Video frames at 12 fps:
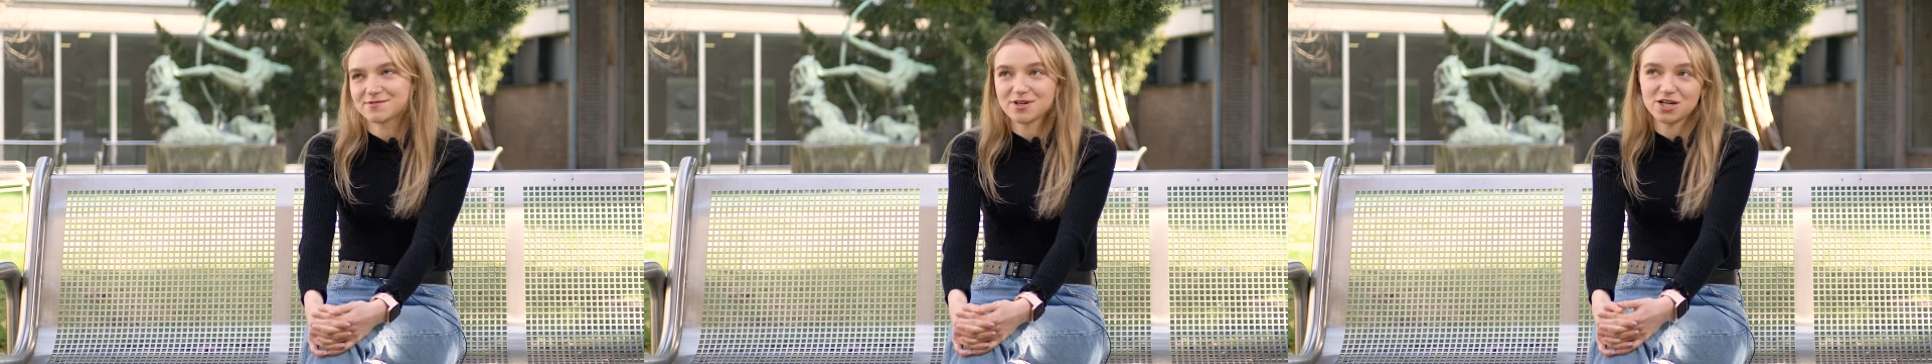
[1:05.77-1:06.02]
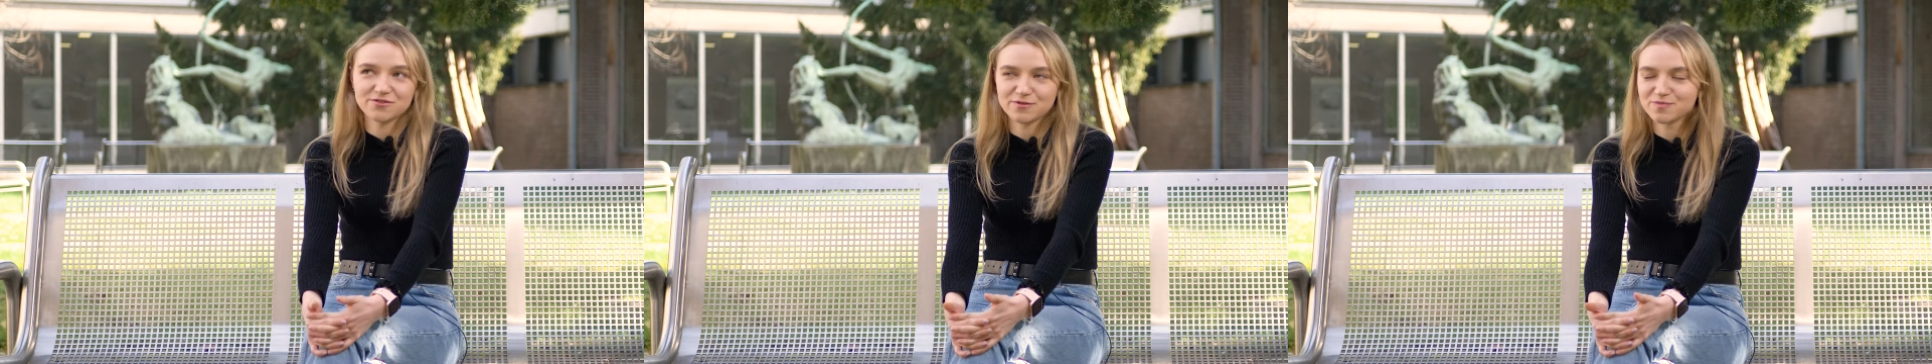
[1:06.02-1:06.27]
I've
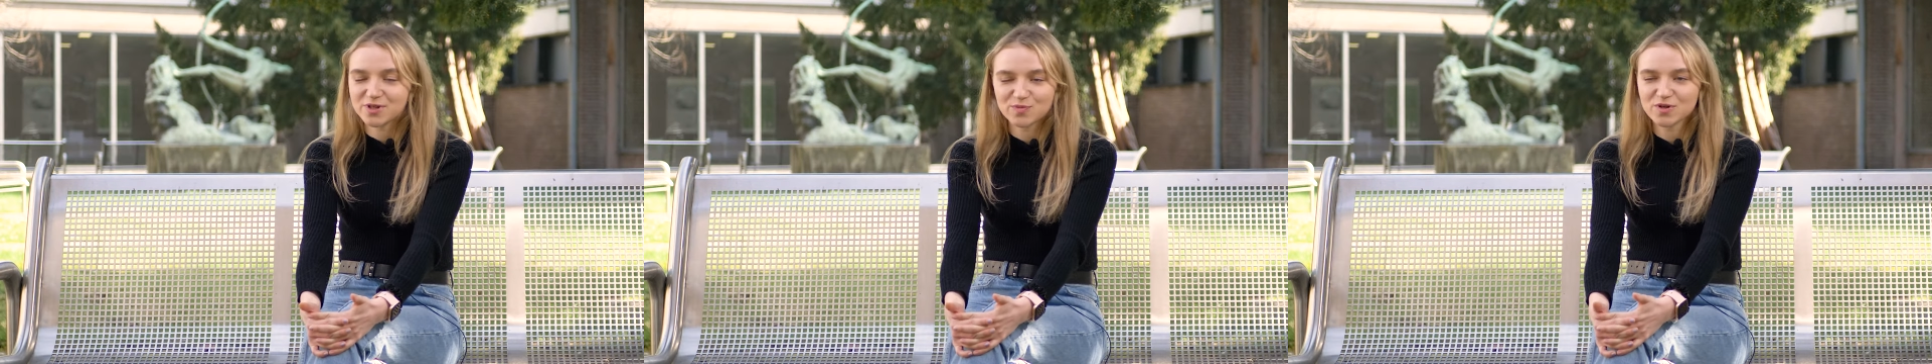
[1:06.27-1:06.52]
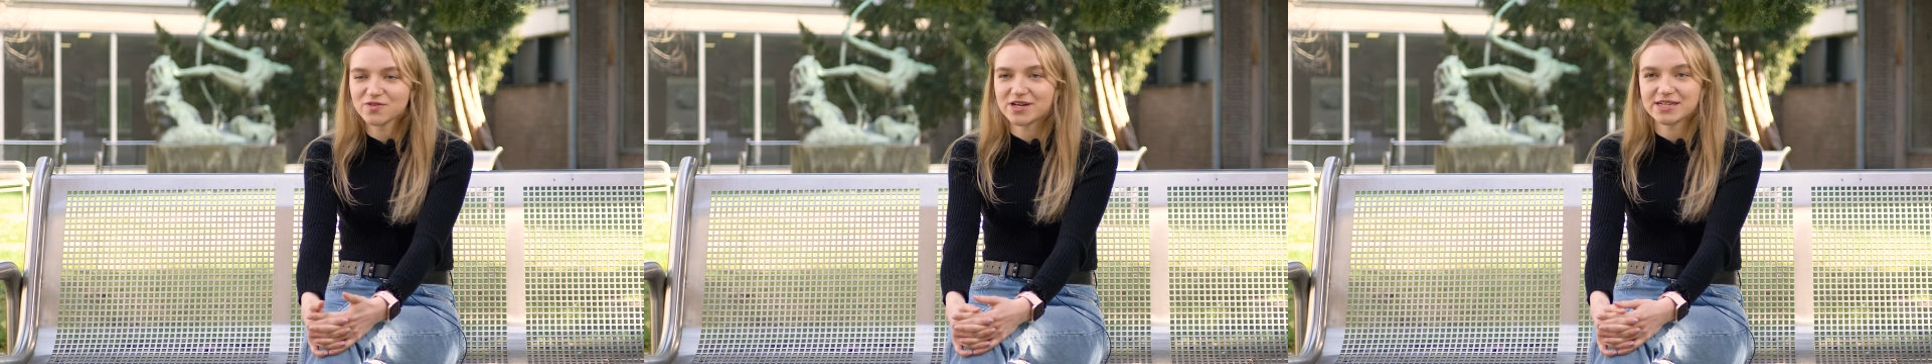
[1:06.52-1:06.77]
heard from
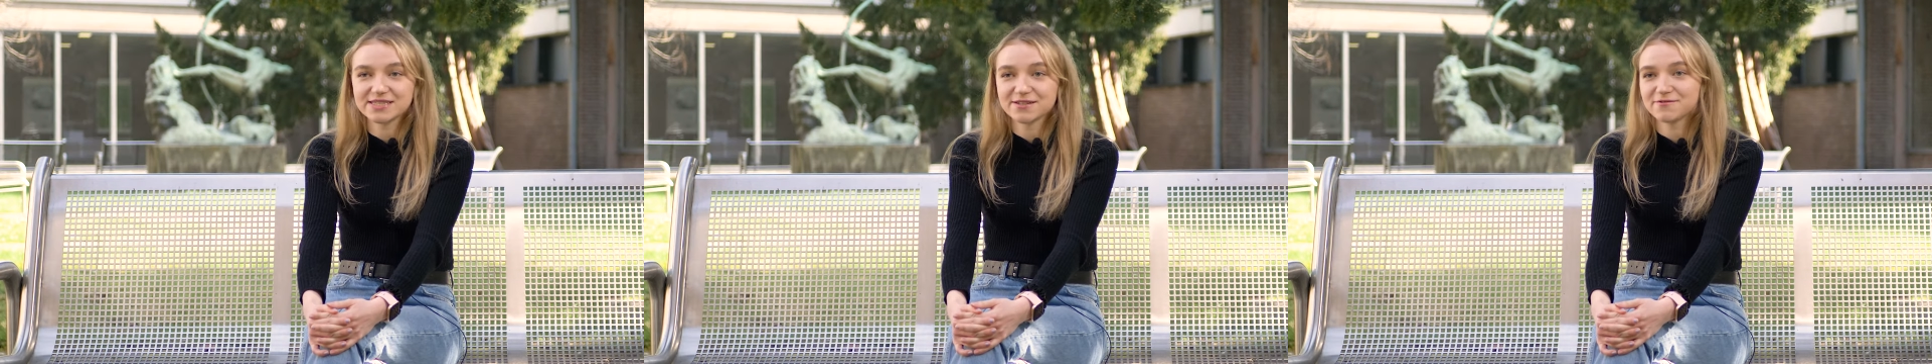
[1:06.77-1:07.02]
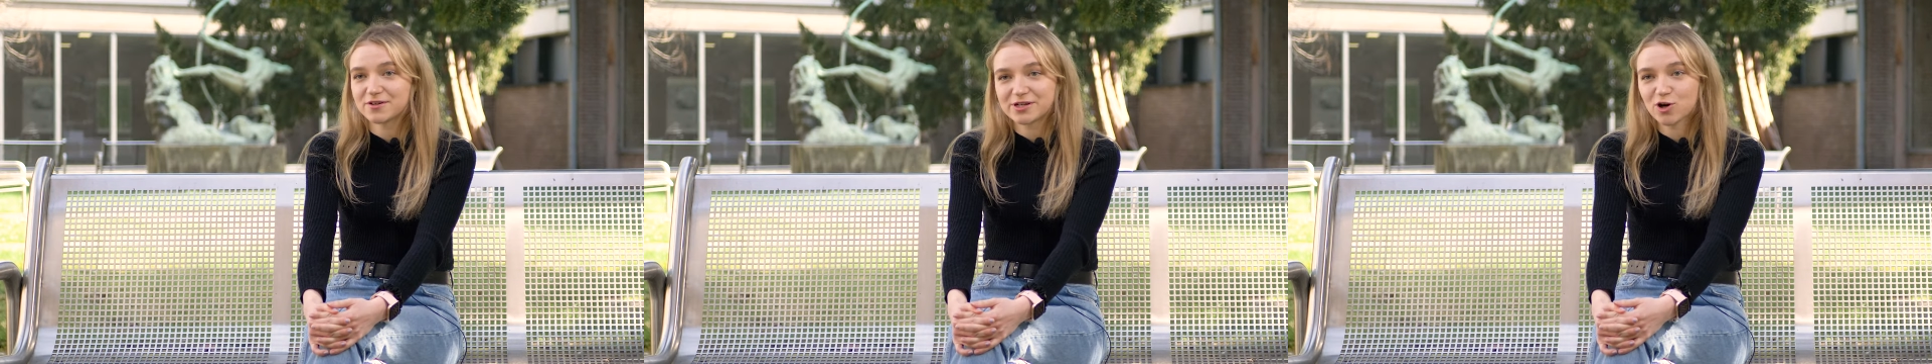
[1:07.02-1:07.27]
people that it's a
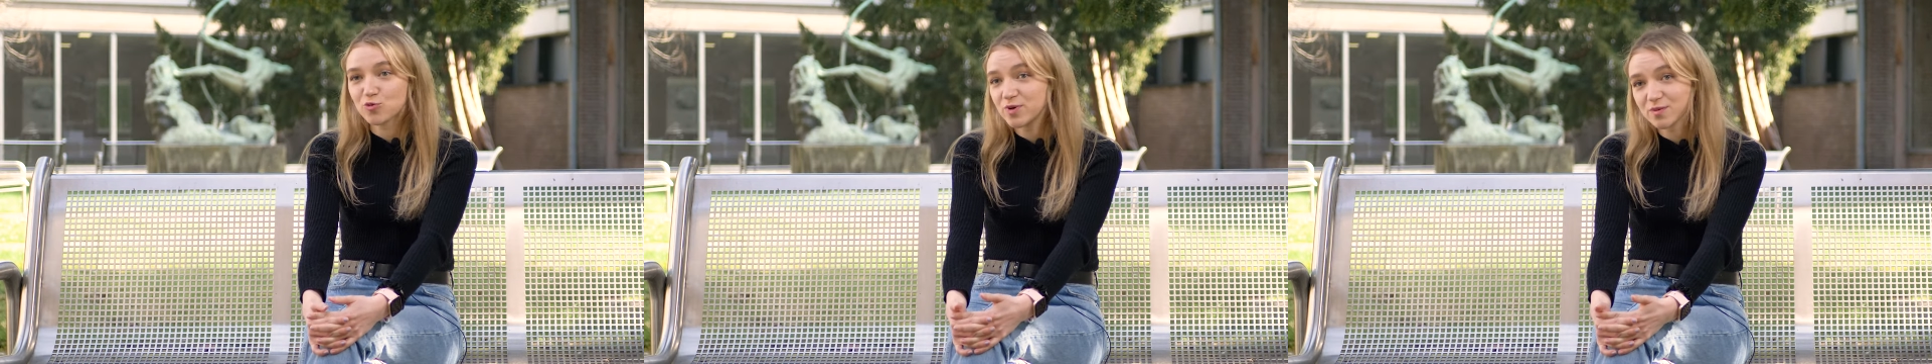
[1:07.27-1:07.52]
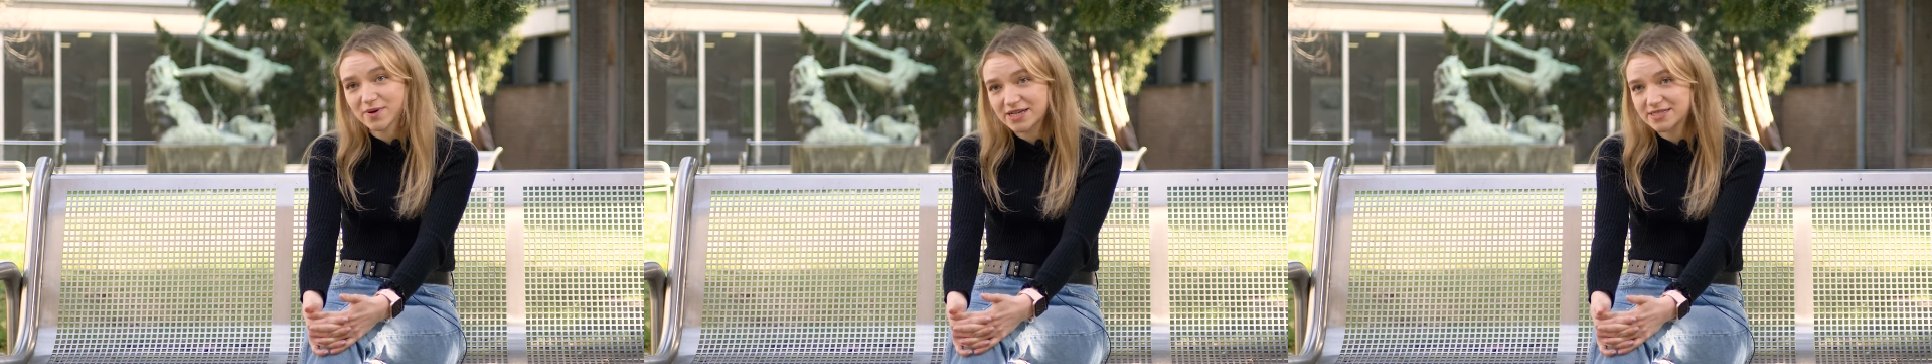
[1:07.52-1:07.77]
very
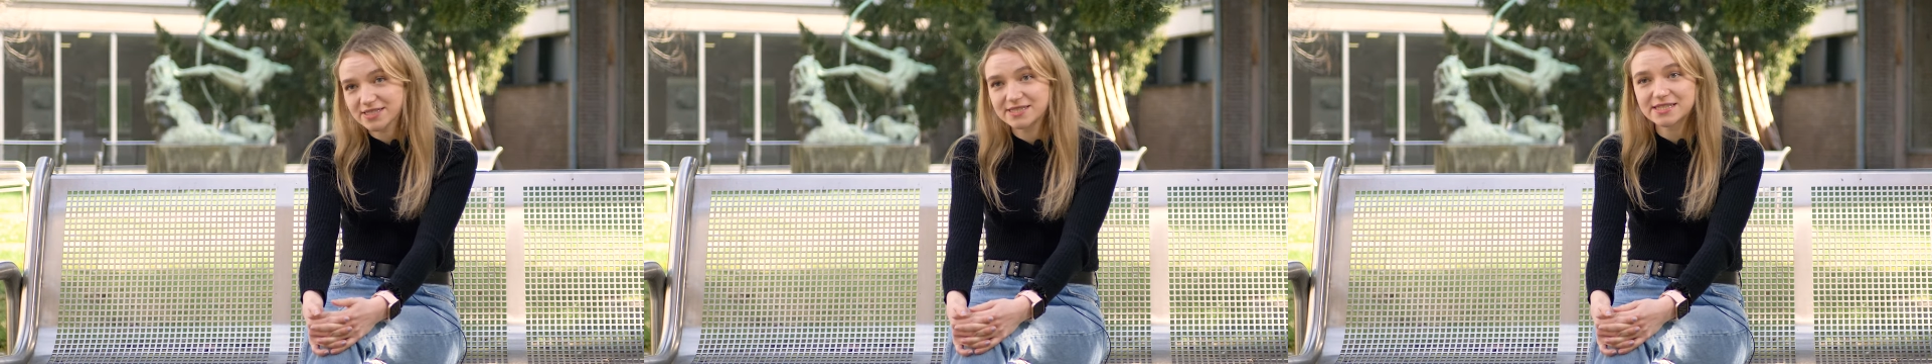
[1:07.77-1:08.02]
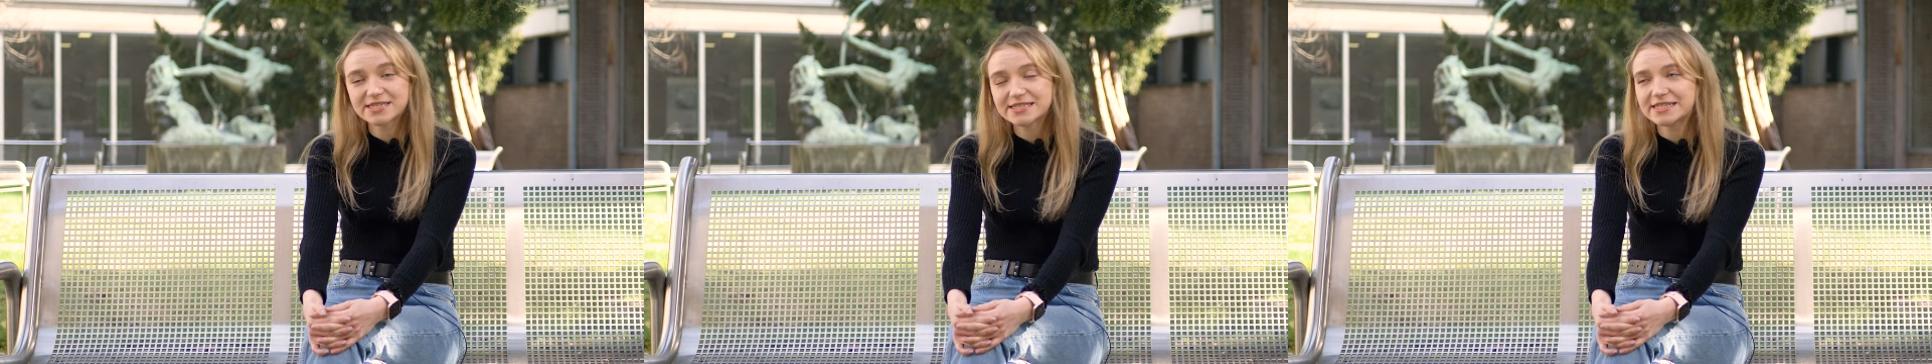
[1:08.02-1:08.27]
open-minded
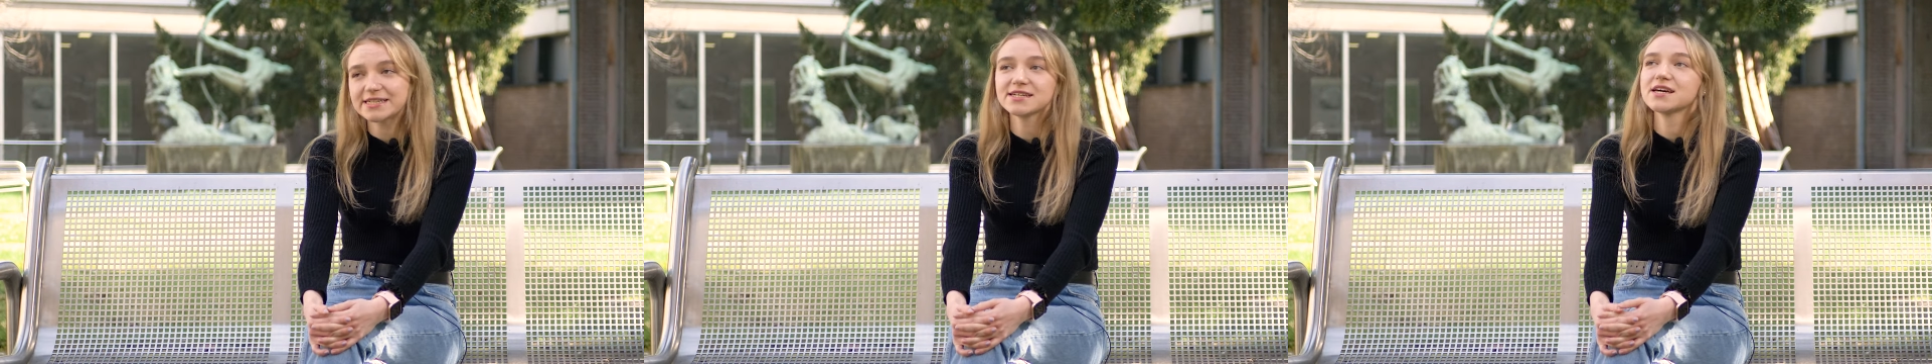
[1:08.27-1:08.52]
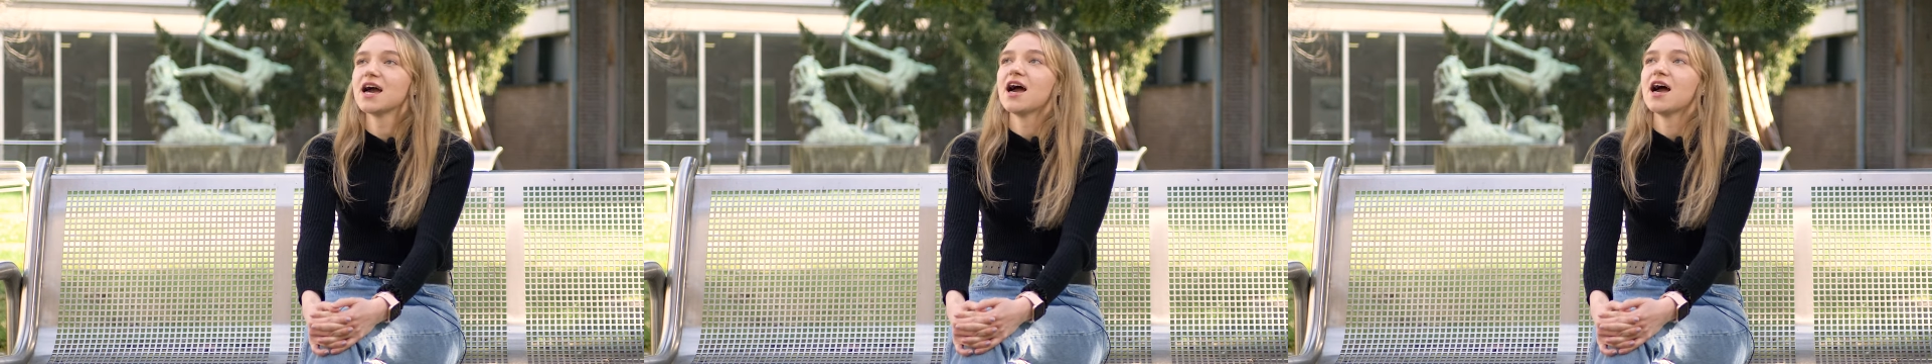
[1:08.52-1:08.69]
city,